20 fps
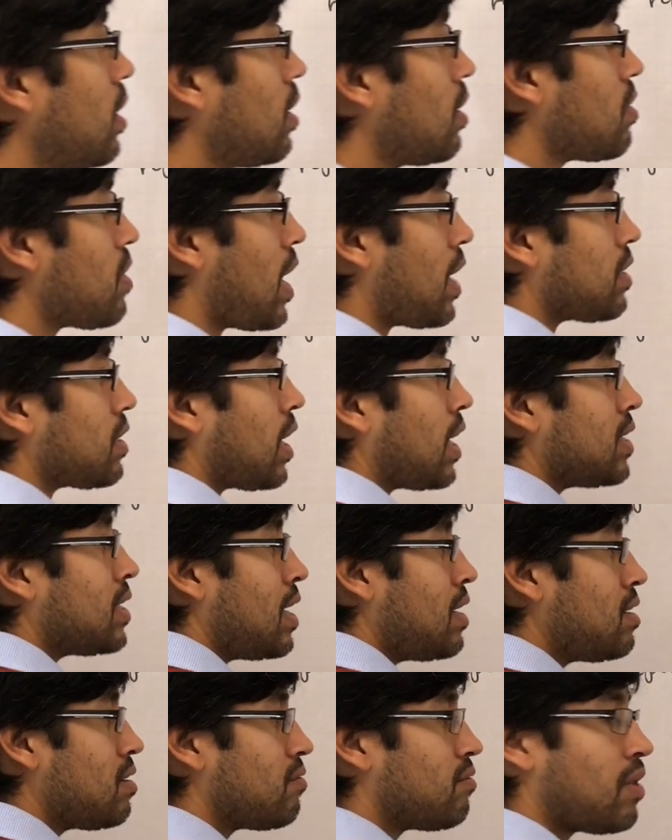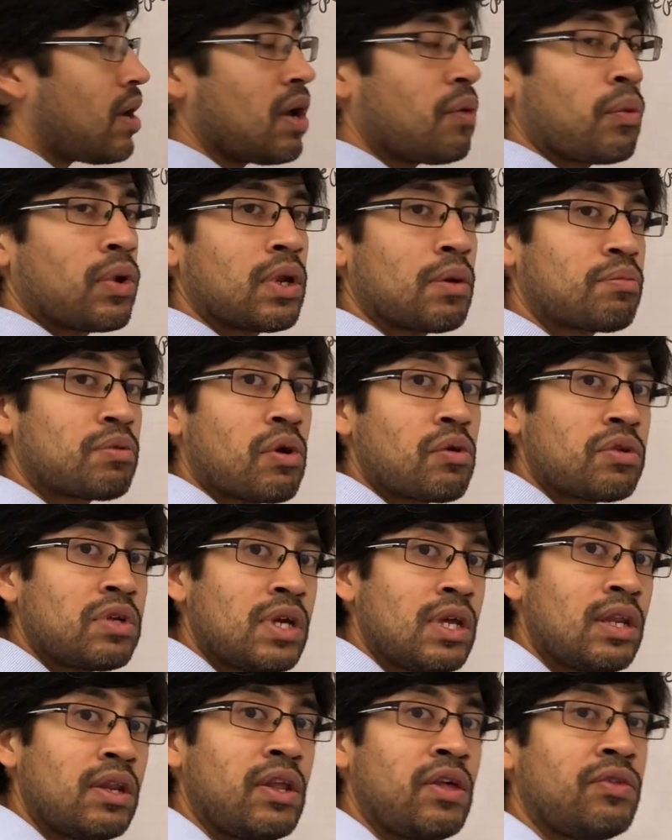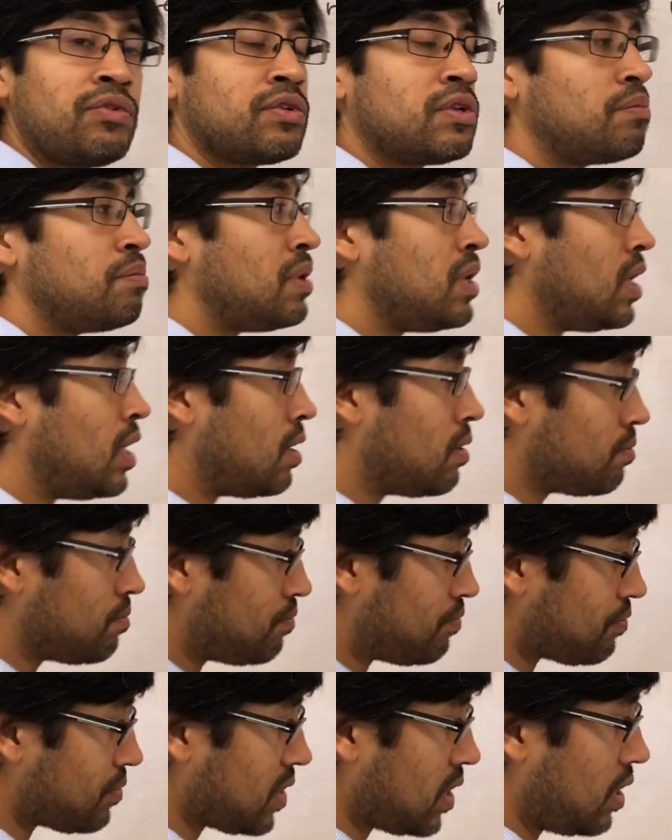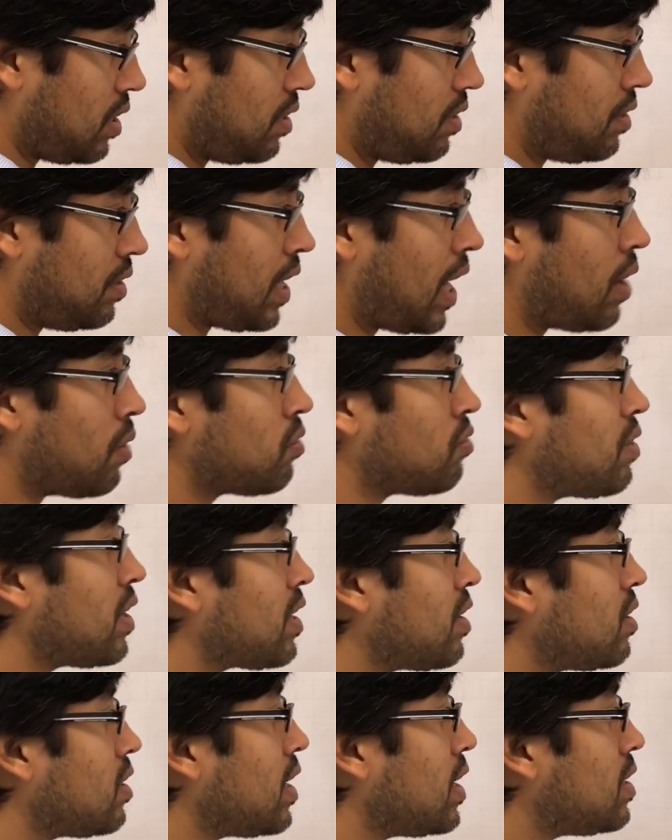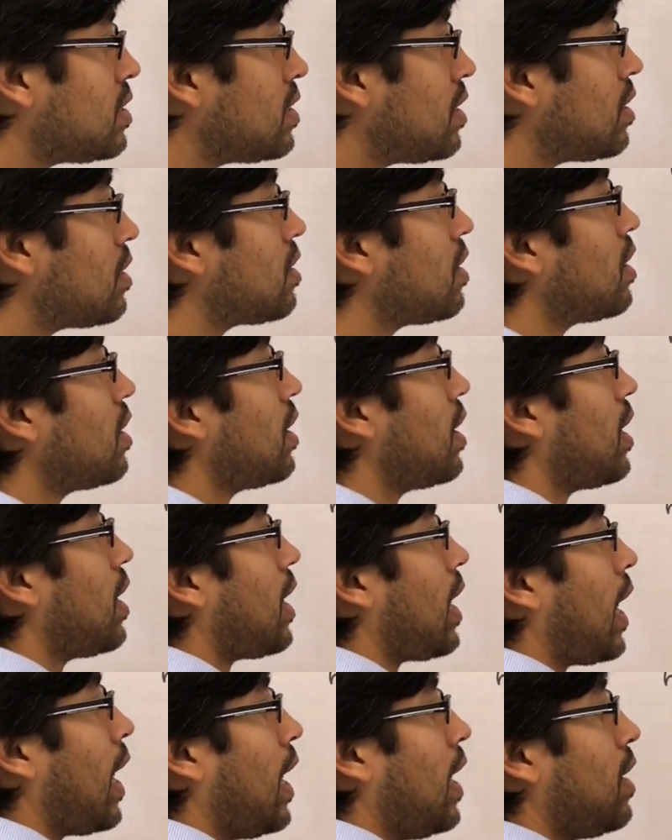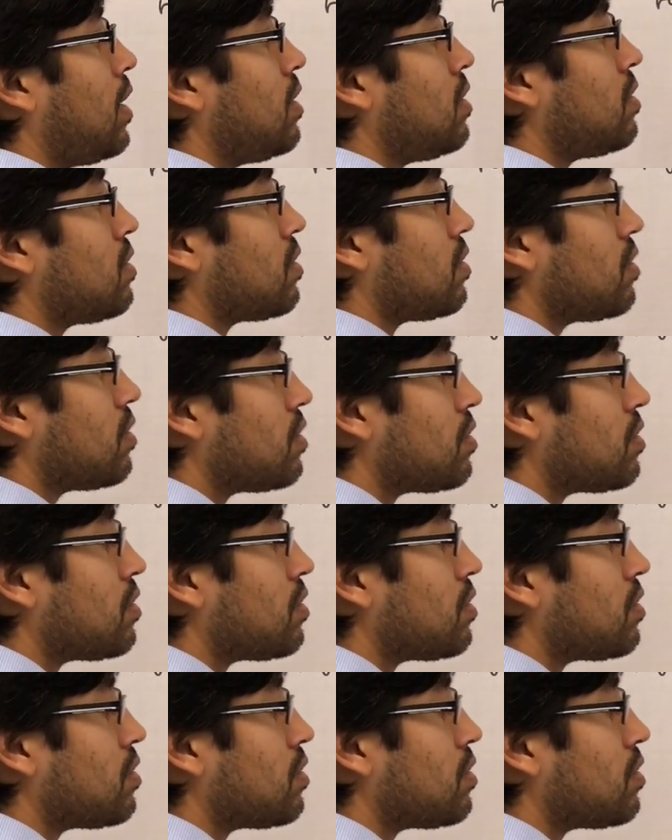that identify when a protein needs to be downregulated, and